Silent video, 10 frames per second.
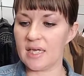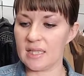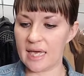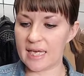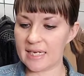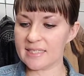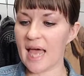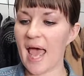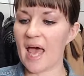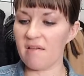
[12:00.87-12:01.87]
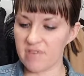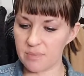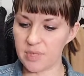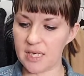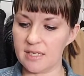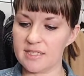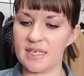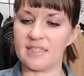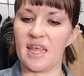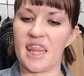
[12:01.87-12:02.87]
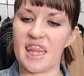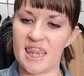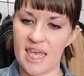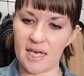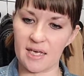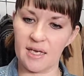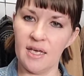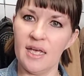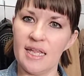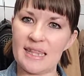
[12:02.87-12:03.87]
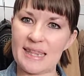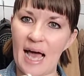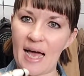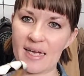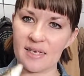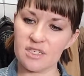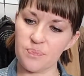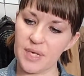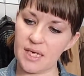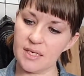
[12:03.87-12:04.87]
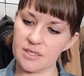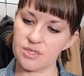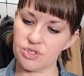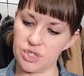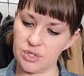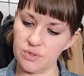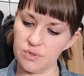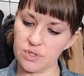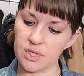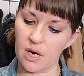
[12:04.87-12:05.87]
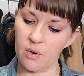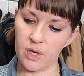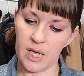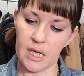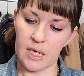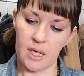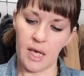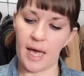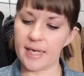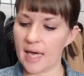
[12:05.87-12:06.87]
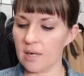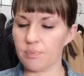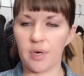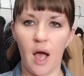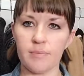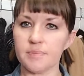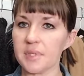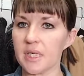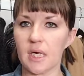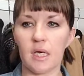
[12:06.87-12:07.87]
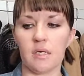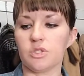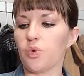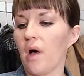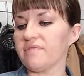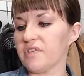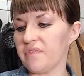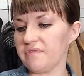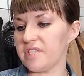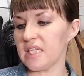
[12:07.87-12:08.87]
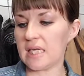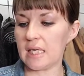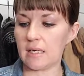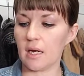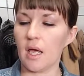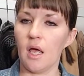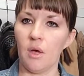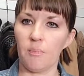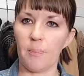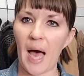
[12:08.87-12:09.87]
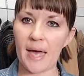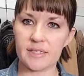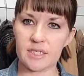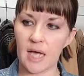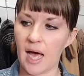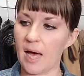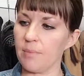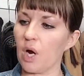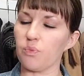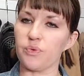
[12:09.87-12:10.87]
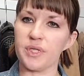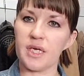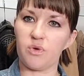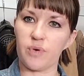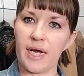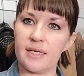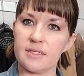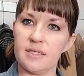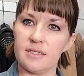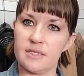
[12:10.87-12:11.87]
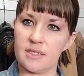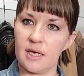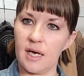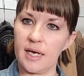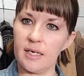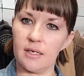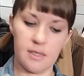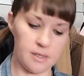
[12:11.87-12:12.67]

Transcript: Like, it is a heavy piece. It's a thick lined piece too. So again, probably 12 to 15, but a really great design.